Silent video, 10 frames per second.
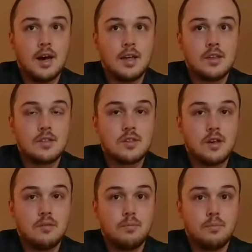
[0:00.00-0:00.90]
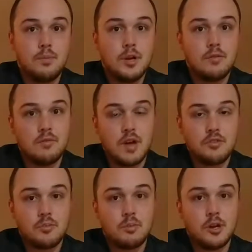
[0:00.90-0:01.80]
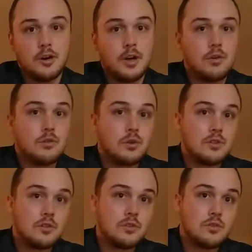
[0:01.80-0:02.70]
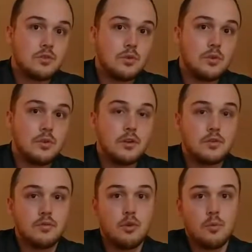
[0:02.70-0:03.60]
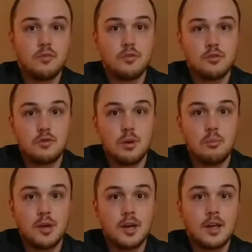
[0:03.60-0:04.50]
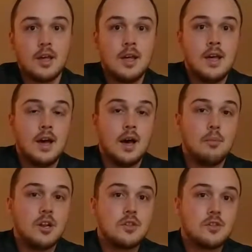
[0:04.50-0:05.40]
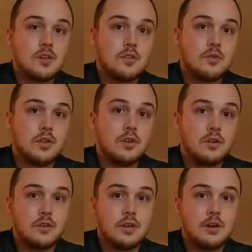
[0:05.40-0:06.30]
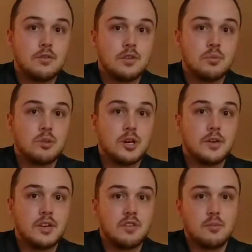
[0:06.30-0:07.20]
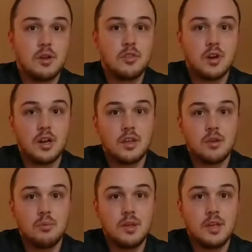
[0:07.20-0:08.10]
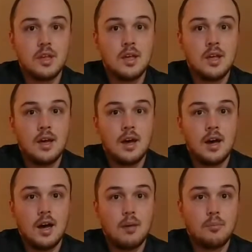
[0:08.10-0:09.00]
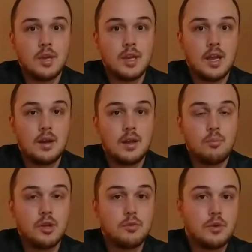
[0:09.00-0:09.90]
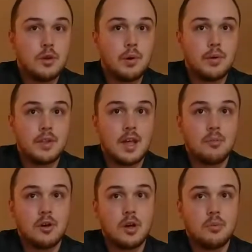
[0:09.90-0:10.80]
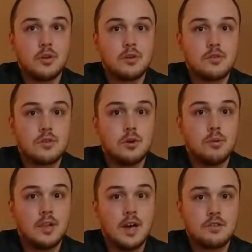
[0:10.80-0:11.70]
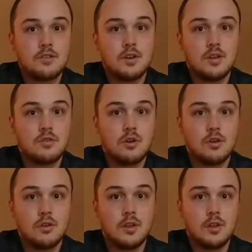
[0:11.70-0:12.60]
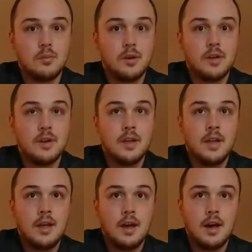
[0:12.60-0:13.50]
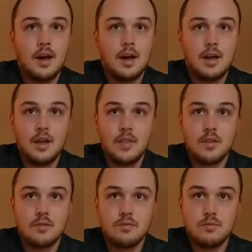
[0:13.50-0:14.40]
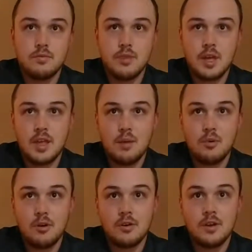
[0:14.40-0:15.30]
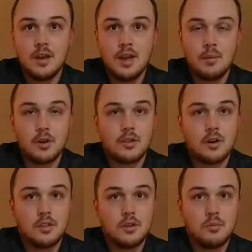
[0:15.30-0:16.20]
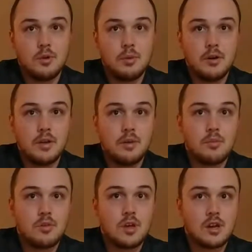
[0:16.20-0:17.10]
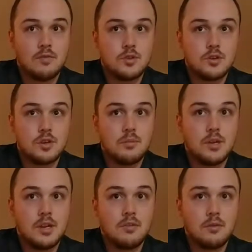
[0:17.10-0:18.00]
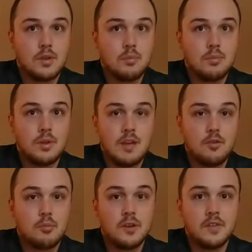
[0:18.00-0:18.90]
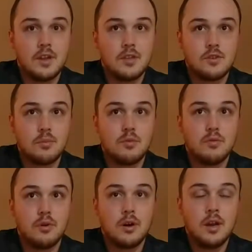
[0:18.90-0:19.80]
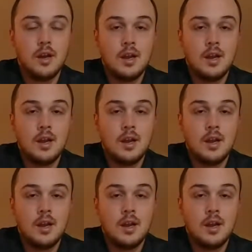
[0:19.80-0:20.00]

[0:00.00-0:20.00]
He's a bit of a veteran player now. He's 26 years old. He's a former first-round pick, but he just hasn't really turned out into the player that everybody thought he could be. And he played really well with Tampa a couple of years ago, but last year he struggled a little bit. And then Nick Ebert, I'm going to talk a little bit about him. He's kind of a journeyman, never played in the NHL before.